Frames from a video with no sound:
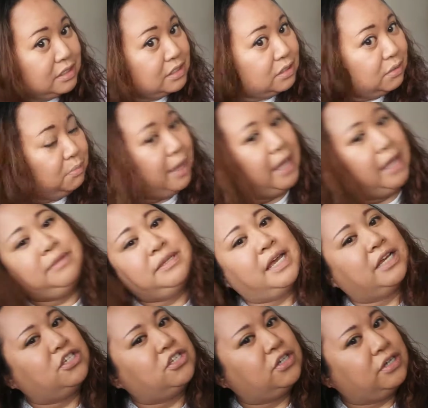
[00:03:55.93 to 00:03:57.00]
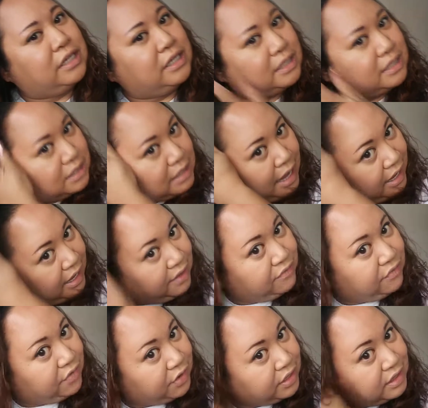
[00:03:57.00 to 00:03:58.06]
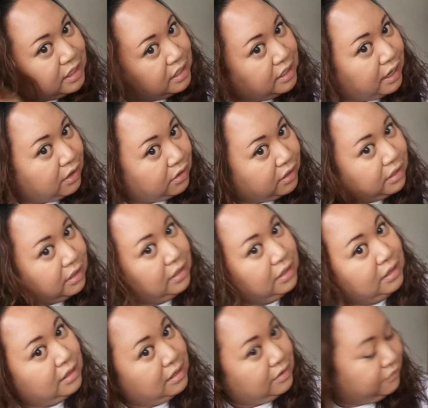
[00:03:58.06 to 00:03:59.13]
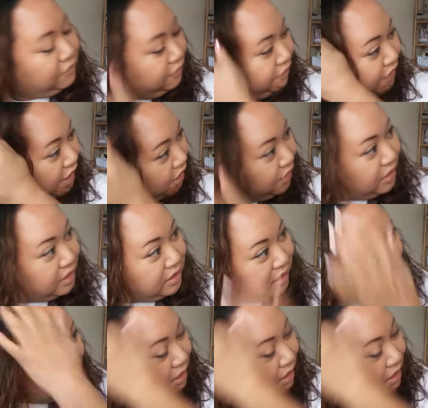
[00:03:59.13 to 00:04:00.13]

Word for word: So my texture is, I have very thin hair. Very thin